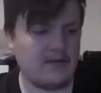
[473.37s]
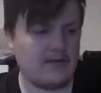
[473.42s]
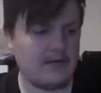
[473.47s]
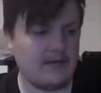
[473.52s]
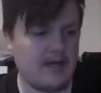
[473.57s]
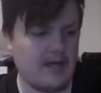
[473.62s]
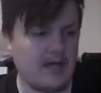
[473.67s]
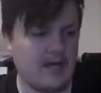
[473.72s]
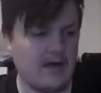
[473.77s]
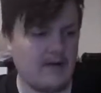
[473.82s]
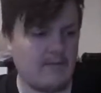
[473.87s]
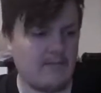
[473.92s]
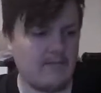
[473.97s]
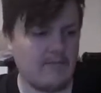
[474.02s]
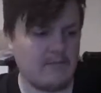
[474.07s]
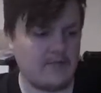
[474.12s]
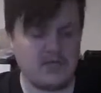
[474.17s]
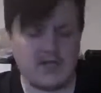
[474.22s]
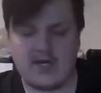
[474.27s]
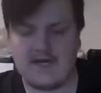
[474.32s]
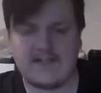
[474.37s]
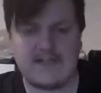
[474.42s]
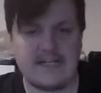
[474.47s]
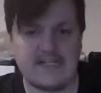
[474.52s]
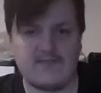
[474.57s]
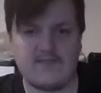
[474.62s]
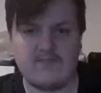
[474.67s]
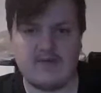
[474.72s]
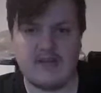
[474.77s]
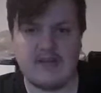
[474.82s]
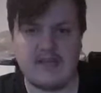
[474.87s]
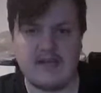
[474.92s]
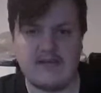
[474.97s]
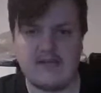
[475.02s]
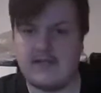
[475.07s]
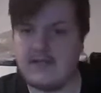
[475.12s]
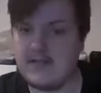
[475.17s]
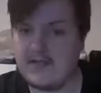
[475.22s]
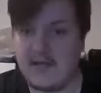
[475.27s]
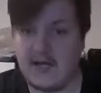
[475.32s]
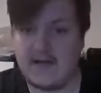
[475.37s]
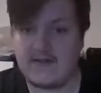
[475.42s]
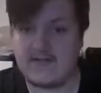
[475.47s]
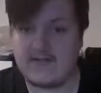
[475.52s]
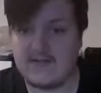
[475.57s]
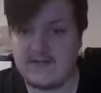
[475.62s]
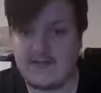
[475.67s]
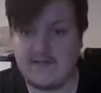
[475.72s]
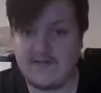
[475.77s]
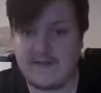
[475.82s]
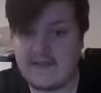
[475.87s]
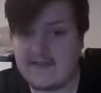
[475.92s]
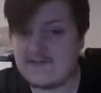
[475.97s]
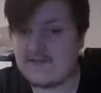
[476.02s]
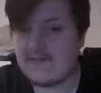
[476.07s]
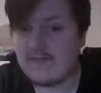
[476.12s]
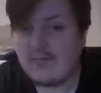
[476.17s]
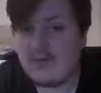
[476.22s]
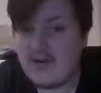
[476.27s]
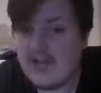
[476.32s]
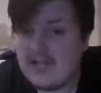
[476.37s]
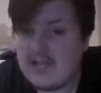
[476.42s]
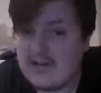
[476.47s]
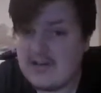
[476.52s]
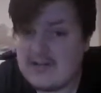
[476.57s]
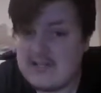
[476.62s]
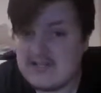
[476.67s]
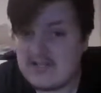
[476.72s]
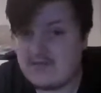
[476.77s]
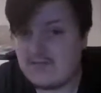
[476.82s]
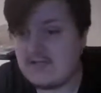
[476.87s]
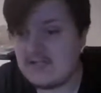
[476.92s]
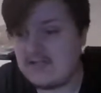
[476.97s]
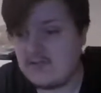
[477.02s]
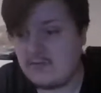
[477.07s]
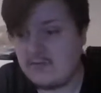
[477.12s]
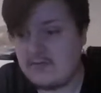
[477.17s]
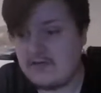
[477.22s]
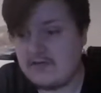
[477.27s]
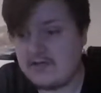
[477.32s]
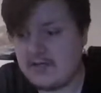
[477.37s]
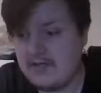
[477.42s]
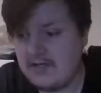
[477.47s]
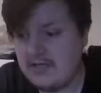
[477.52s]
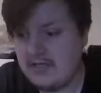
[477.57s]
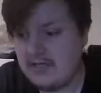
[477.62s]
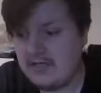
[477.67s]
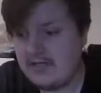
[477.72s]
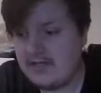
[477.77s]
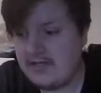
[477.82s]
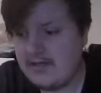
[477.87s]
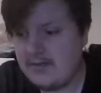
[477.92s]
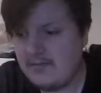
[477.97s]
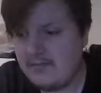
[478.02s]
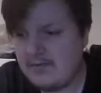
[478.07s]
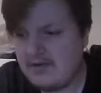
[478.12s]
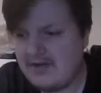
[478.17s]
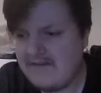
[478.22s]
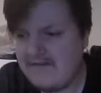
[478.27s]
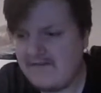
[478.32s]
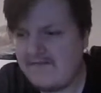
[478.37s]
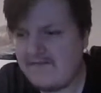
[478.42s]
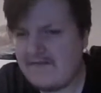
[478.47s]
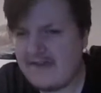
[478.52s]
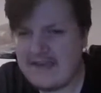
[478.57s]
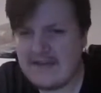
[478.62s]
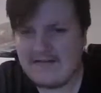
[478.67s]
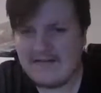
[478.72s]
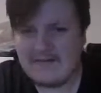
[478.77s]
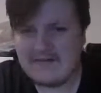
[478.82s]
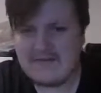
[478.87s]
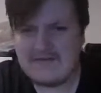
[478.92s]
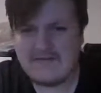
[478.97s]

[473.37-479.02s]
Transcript: um, Yard Act bring in guitars and stuff, and there's some pretty good instrumental work but it feels